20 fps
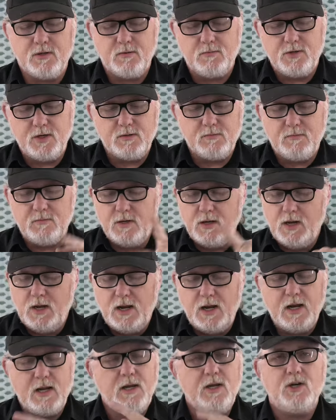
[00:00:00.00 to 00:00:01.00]
So just
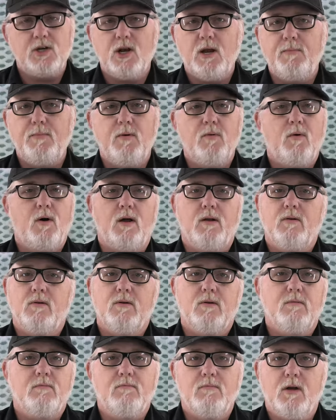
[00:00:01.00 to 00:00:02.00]
any shape you want.
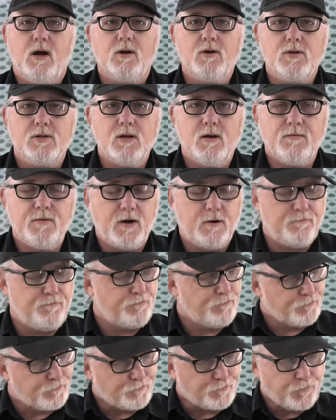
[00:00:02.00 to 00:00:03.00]
Knock yourself
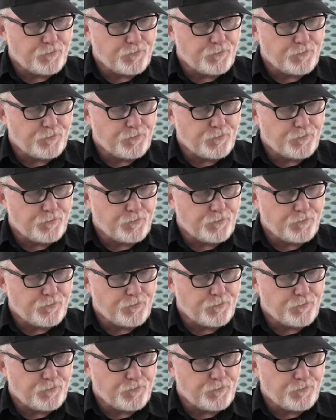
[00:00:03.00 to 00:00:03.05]
out.